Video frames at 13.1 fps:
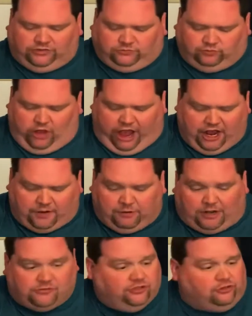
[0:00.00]
It could
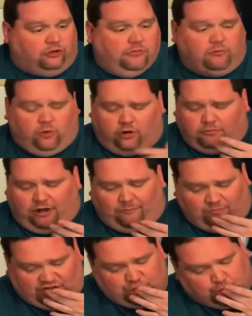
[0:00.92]
probably use a little bit more, but
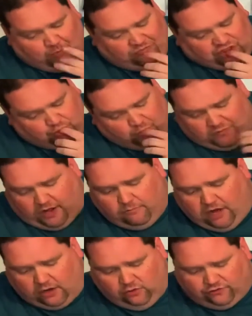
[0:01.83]
I'm not
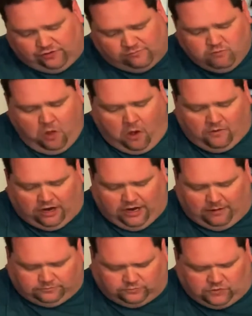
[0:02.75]
going to right now.
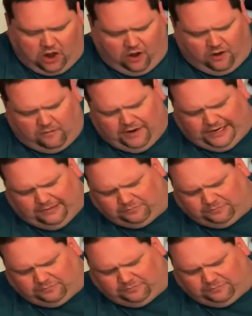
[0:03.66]
Oh, man.